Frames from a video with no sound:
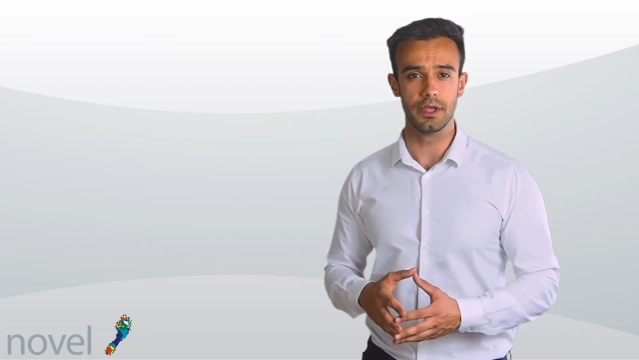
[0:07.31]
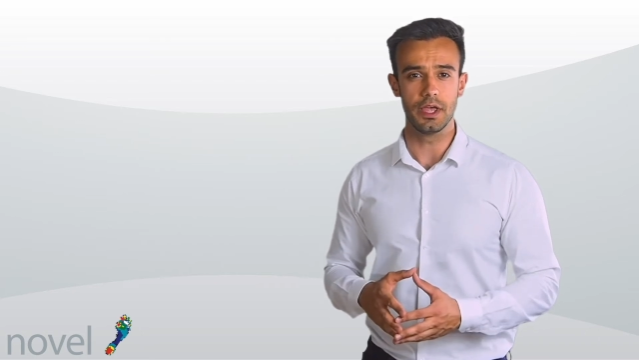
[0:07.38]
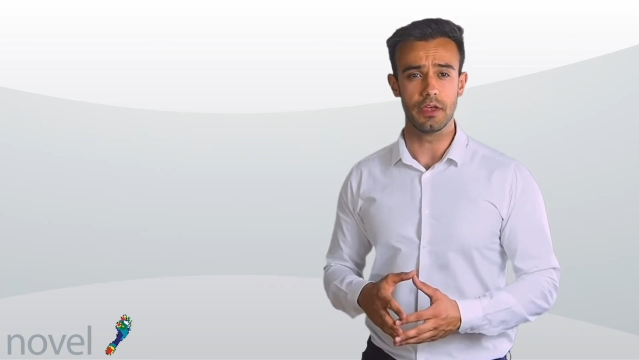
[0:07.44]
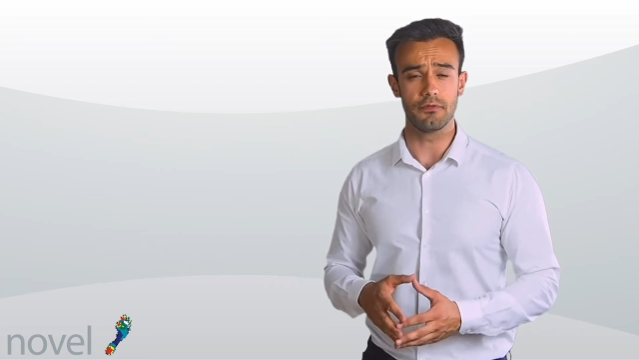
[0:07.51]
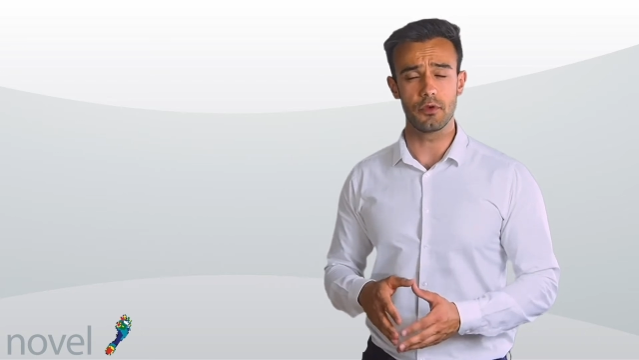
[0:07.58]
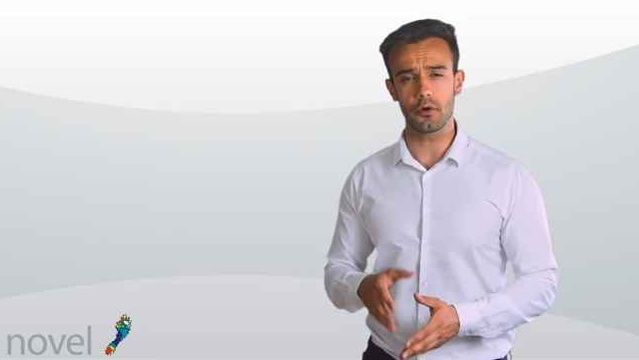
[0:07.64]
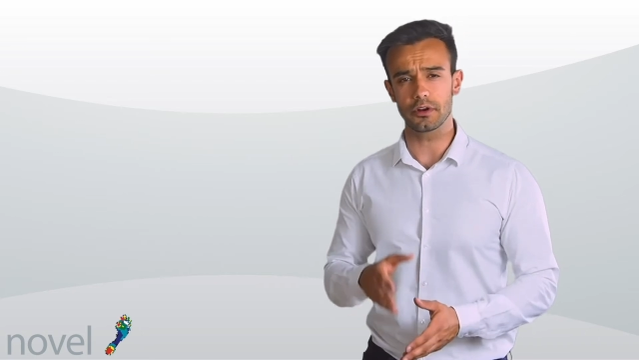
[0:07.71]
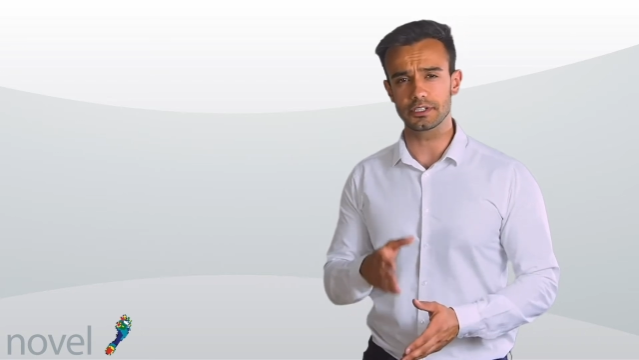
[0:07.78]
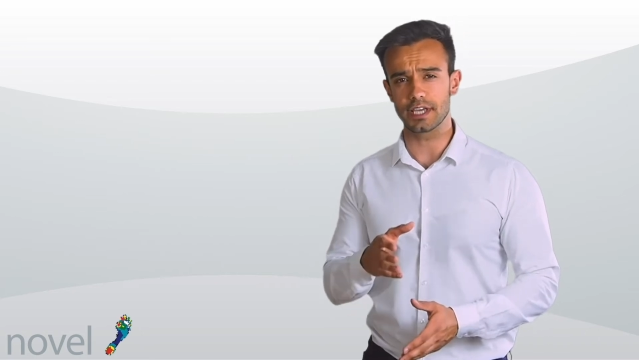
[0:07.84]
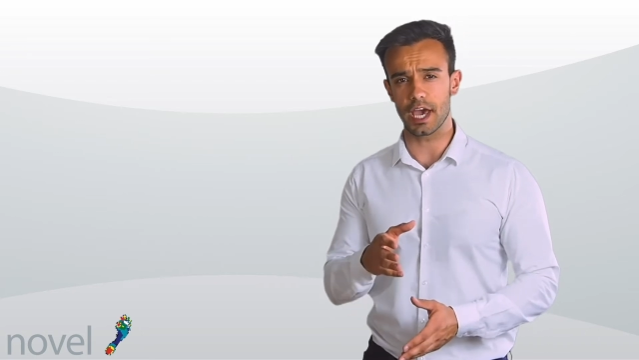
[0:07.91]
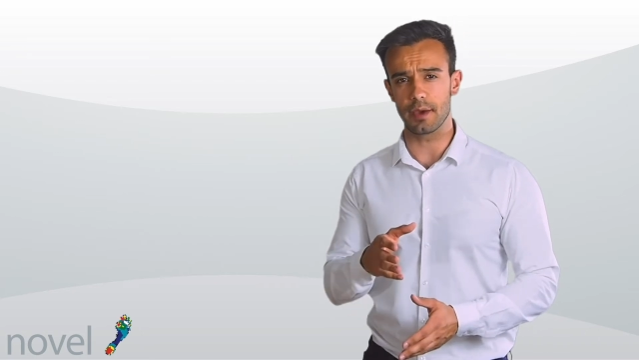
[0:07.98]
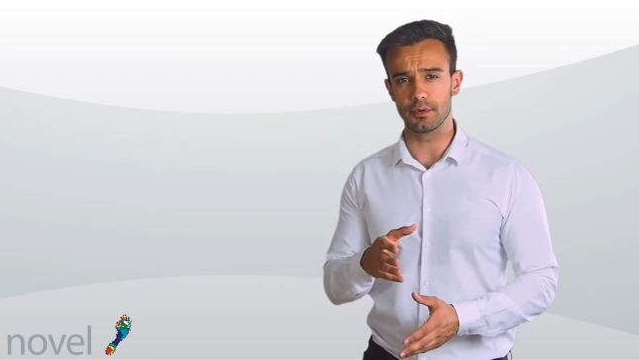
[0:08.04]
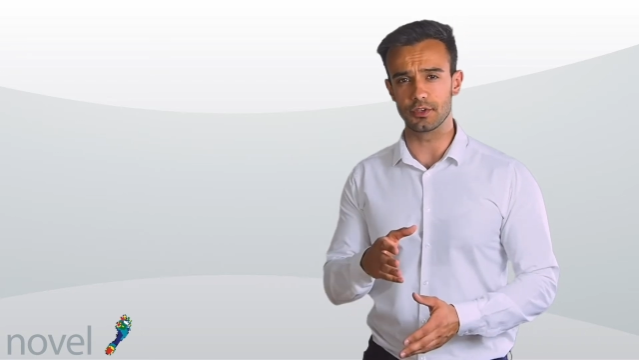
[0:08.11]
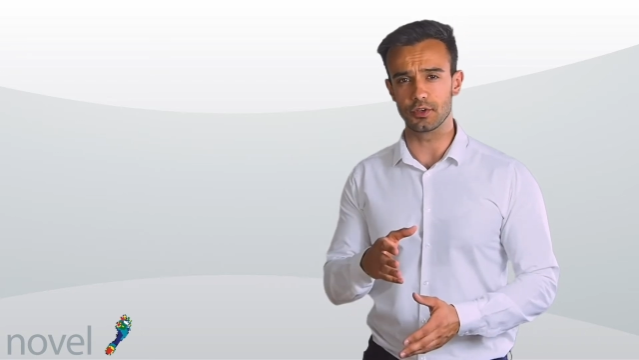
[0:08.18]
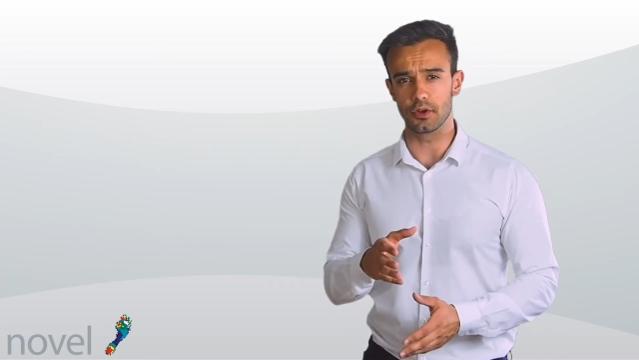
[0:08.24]
If you're a
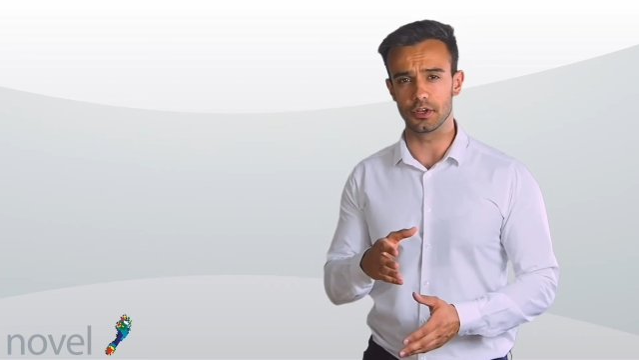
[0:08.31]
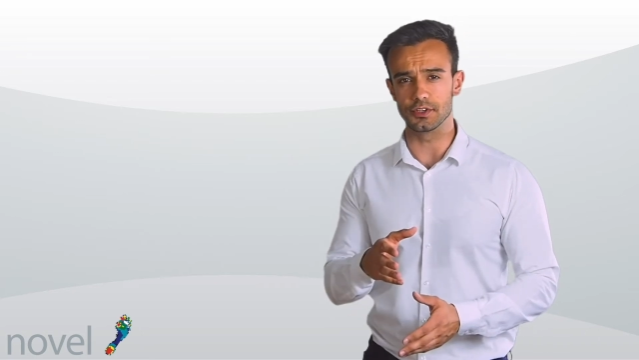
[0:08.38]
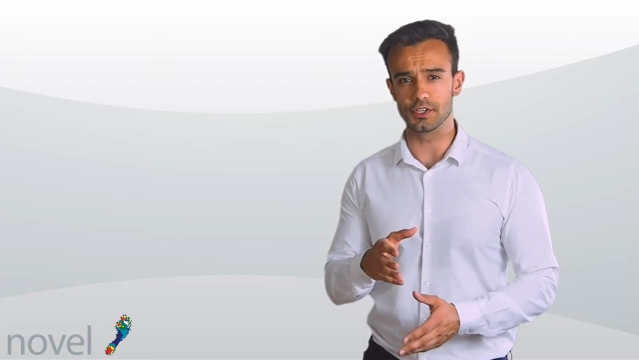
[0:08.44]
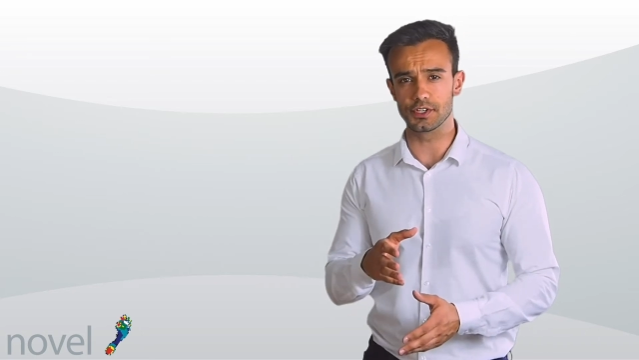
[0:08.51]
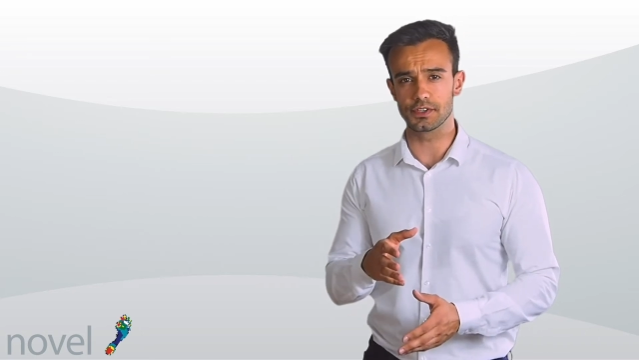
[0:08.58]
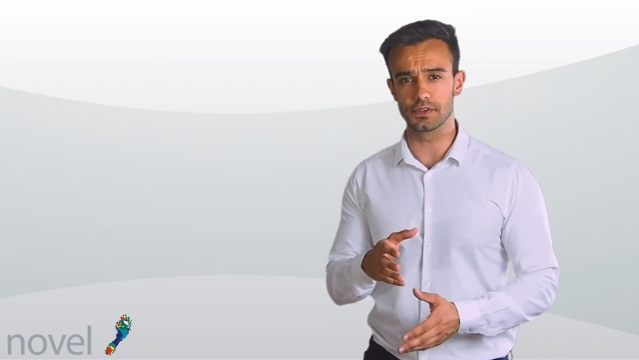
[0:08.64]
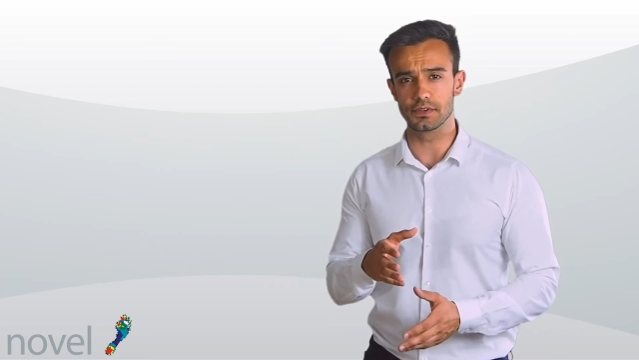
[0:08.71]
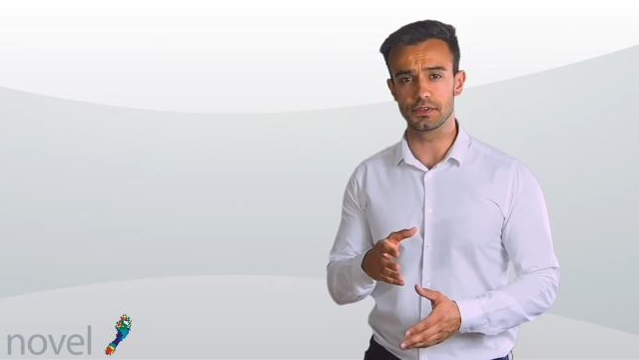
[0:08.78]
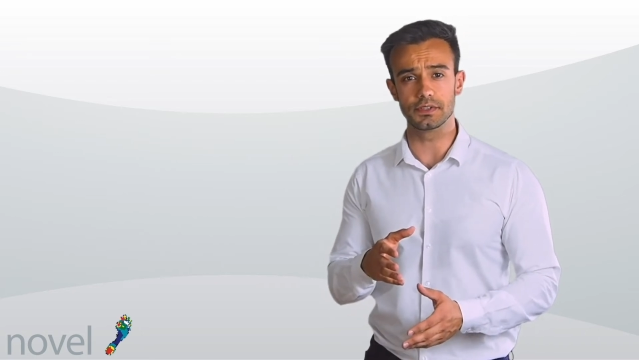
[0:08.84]
diabetologist,